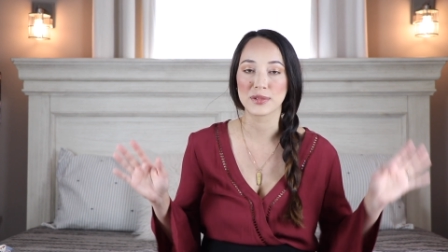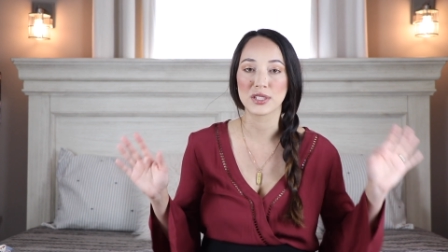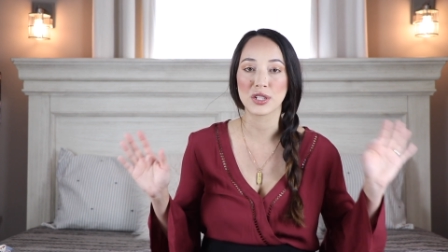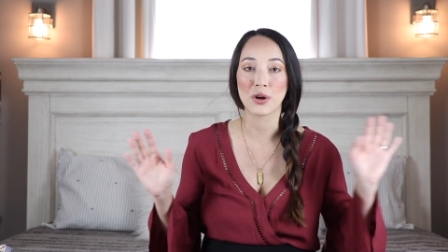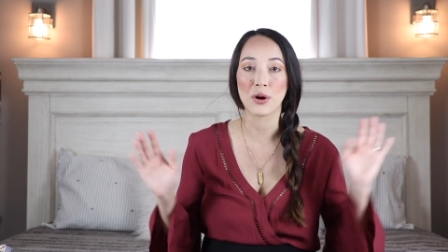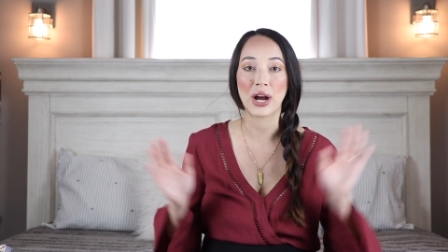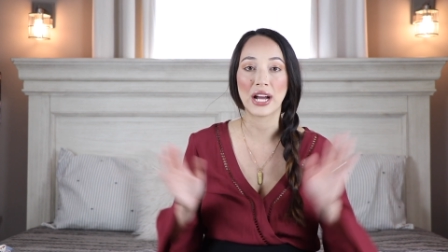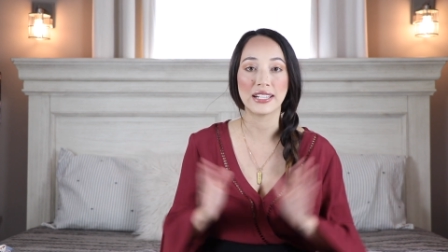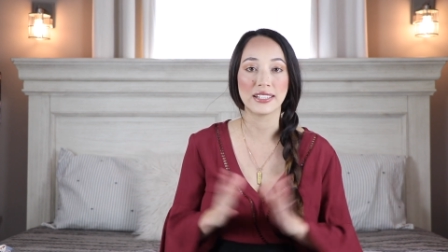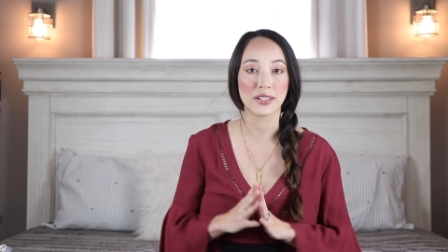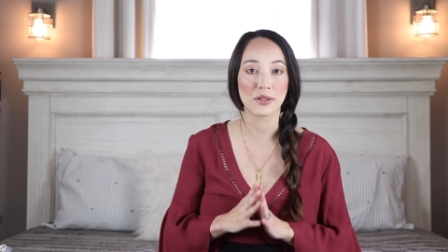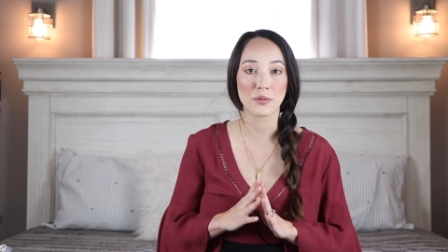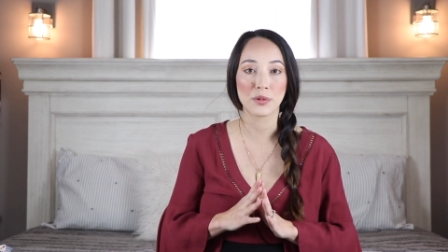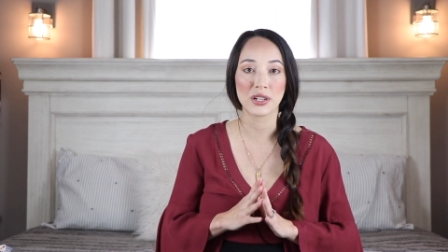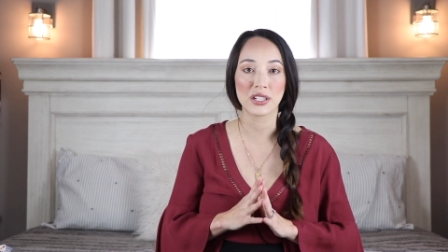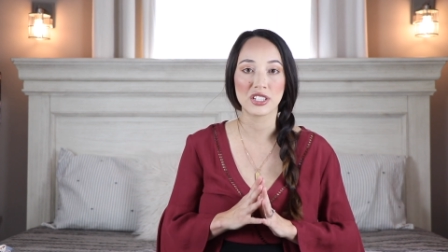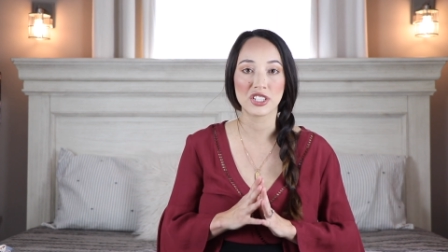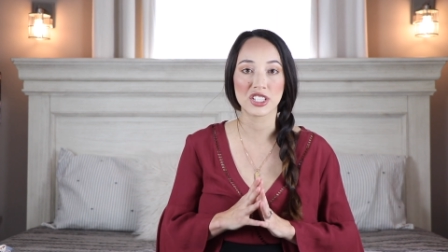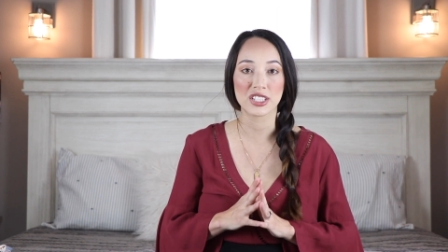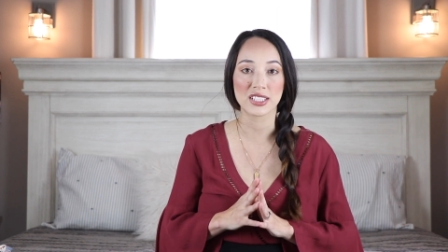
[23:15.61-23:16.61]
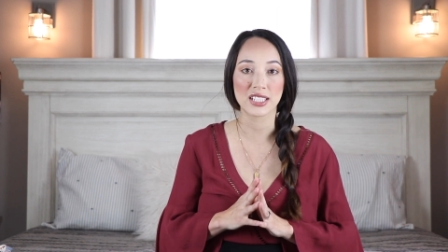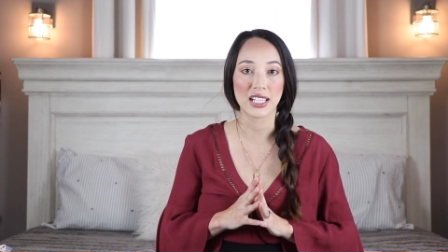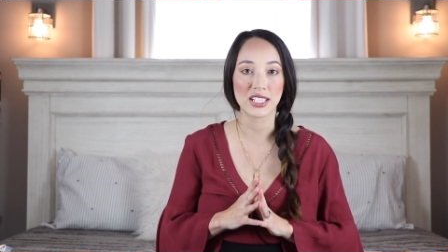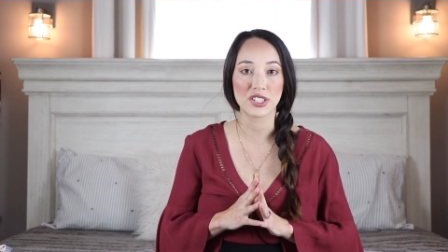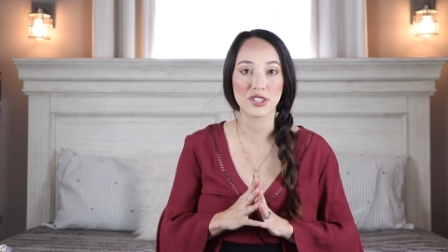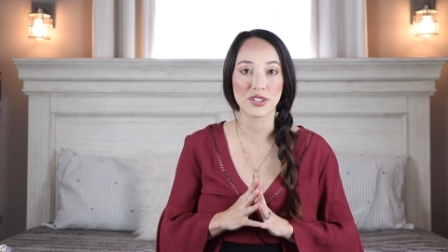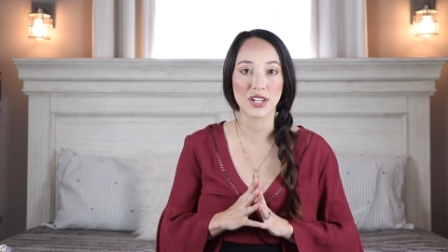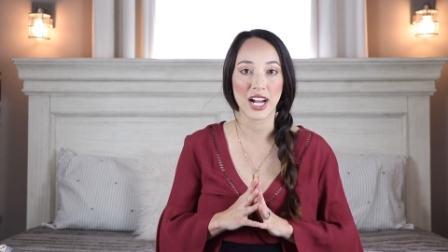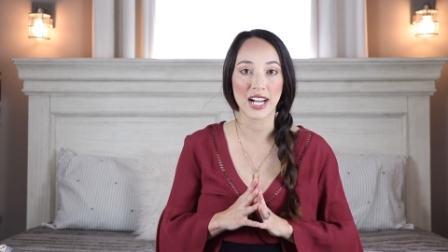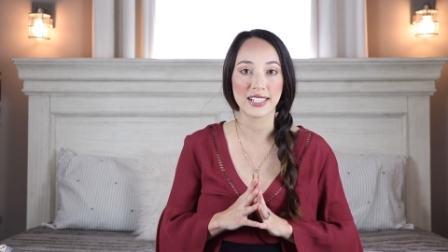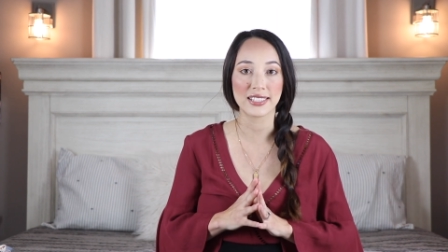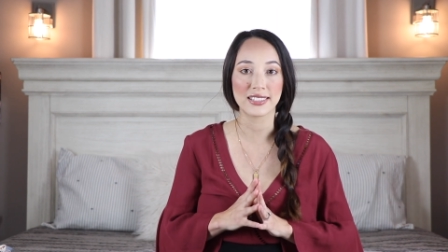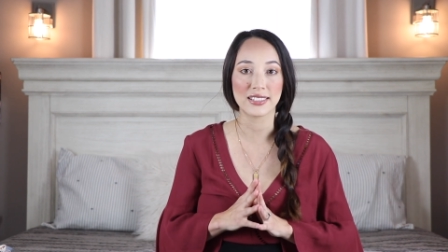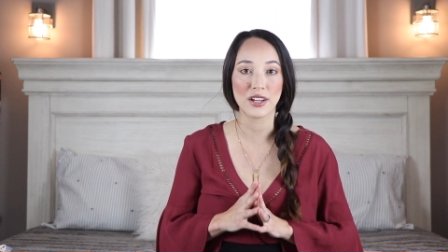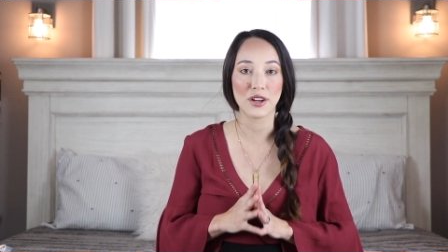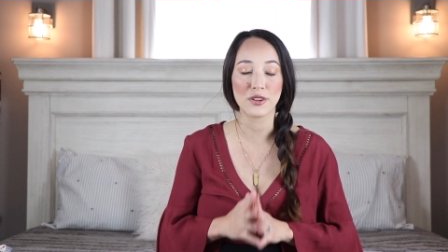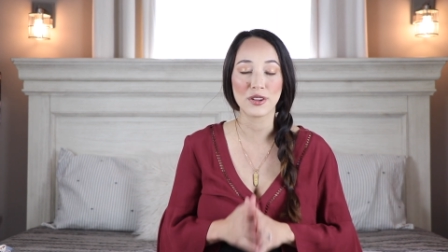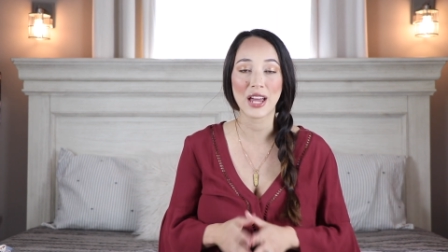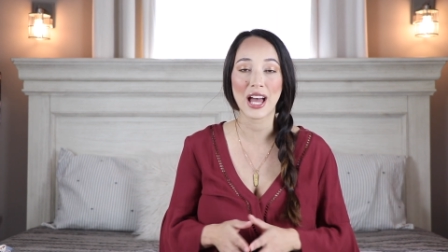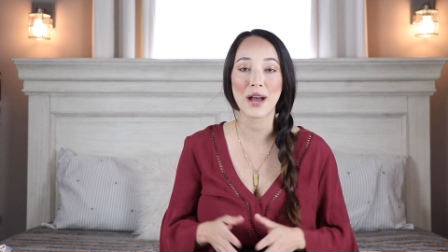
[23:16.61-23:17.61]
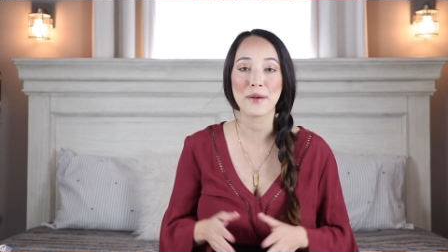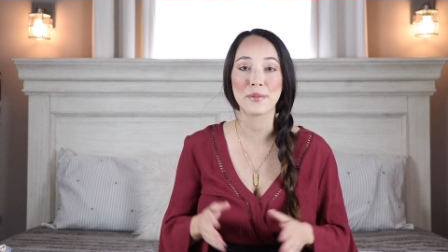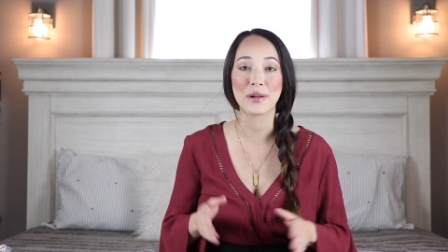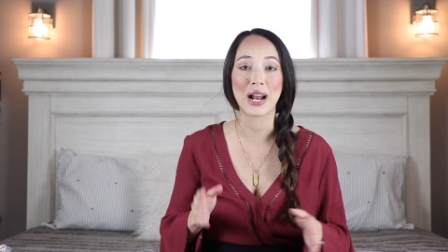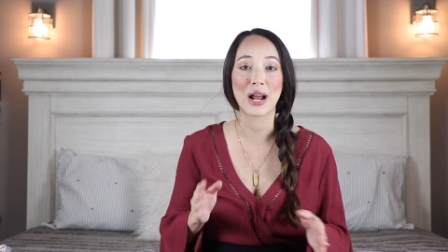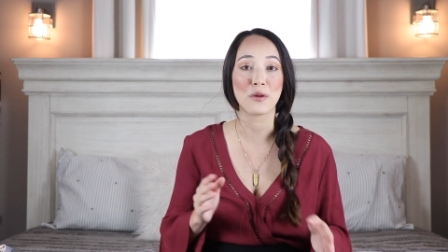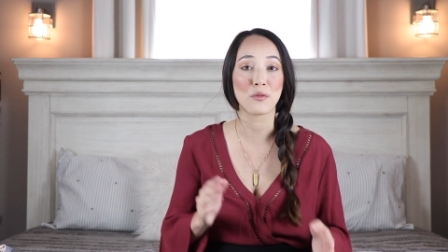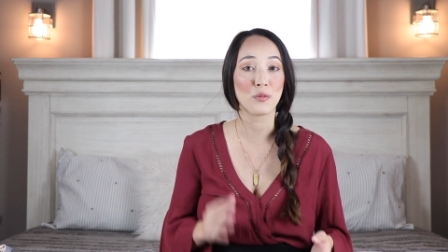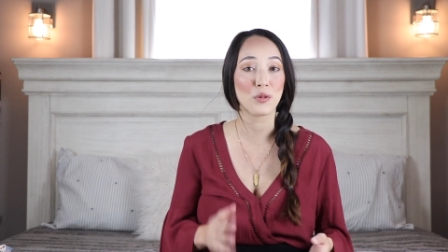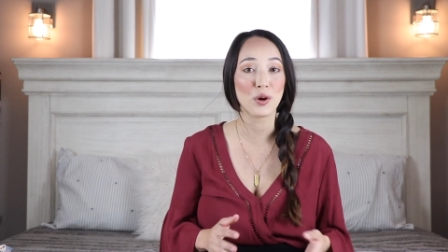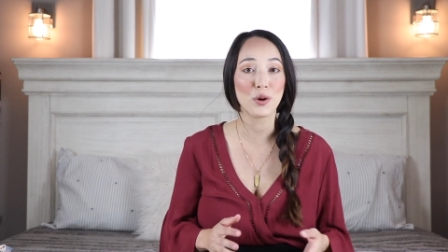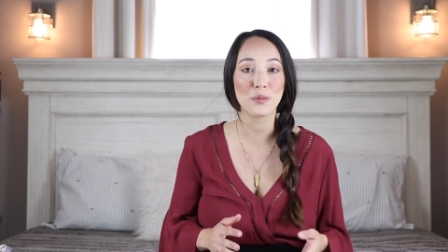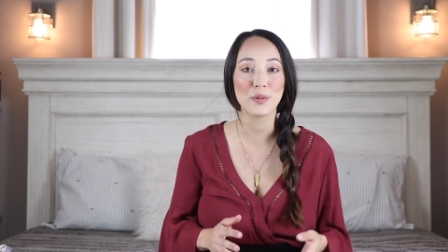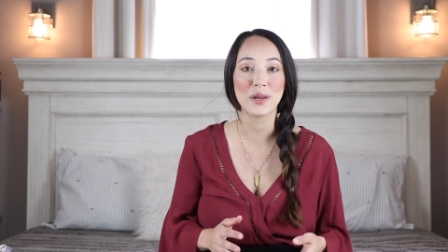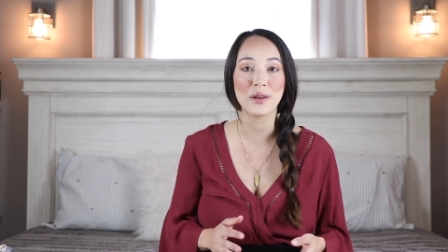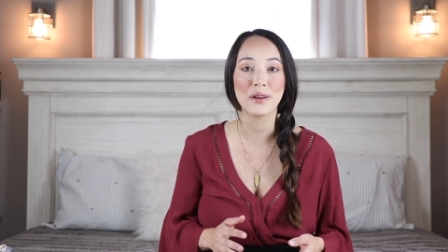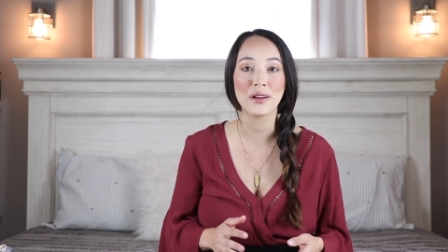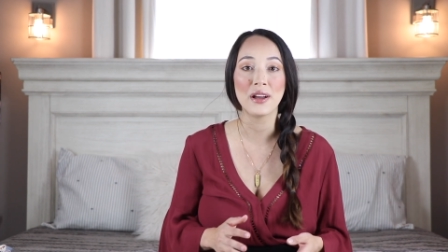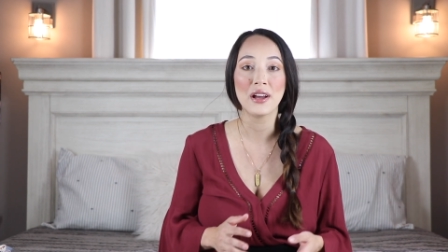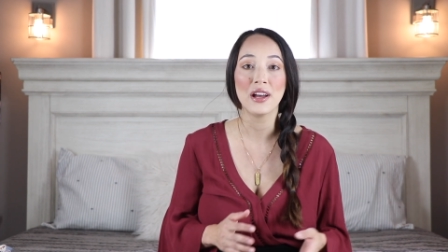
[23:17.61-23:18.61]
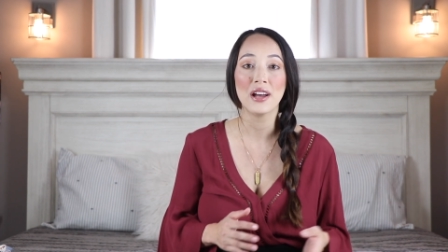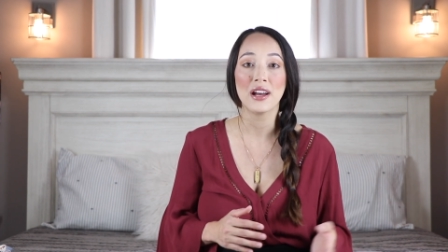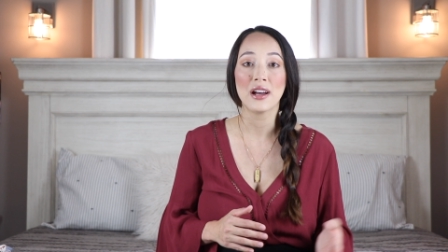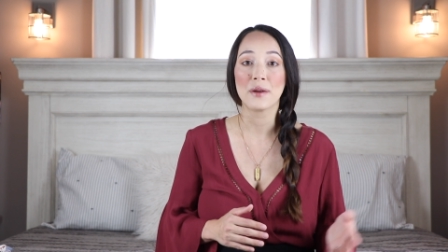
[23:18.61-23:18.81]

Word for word: So I did want to just let you guys know that, but I will be